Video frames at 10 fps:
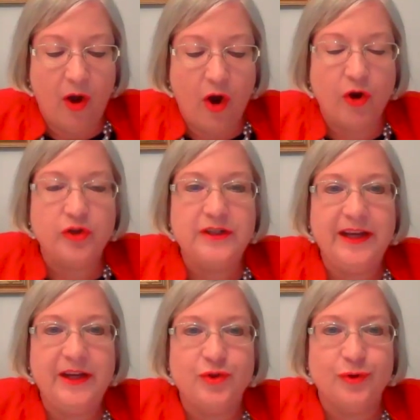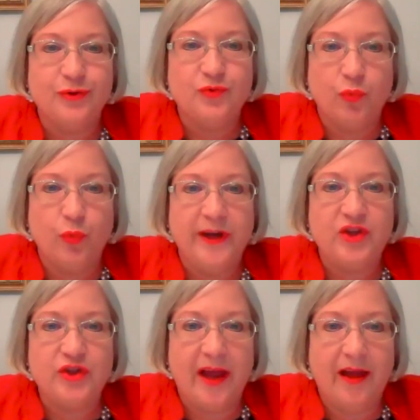Our teachers
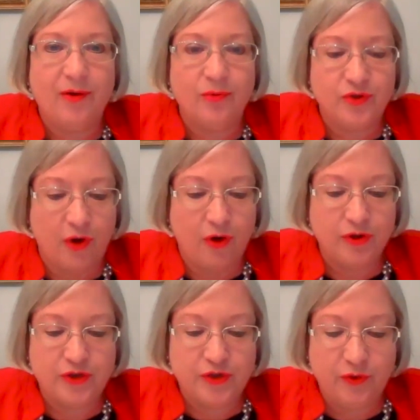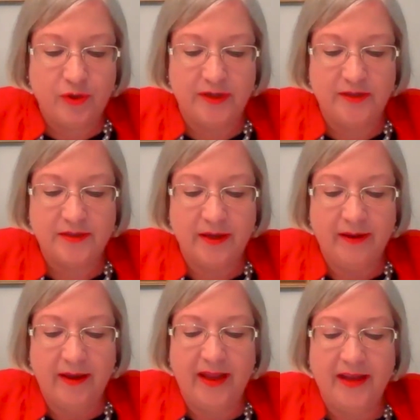reached out to our students
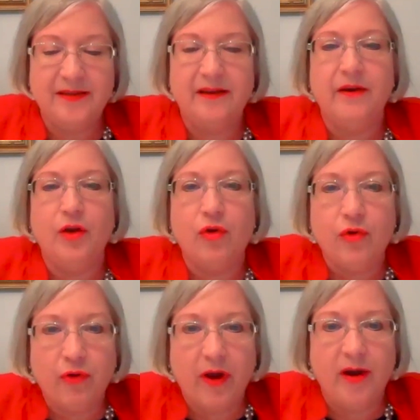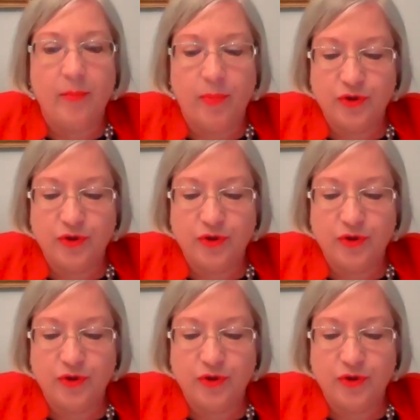and did an incredible